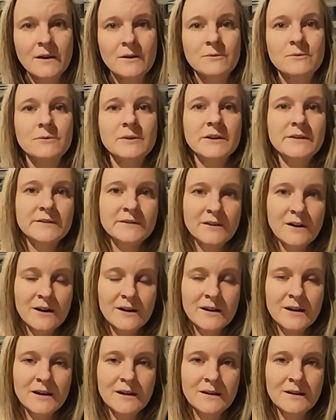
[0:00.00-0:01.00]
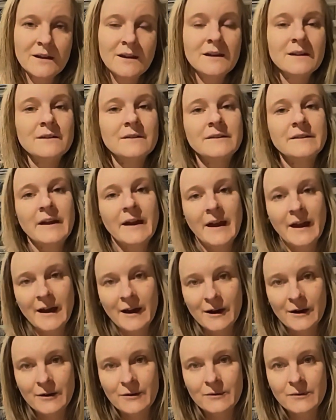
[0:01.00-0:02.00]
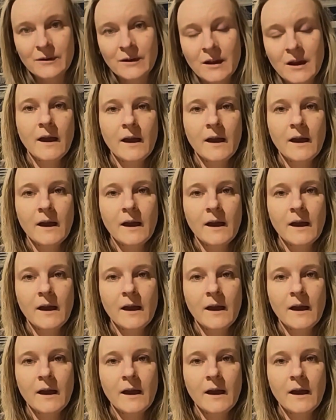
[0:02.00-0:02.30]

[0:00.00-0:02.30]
restocking in town.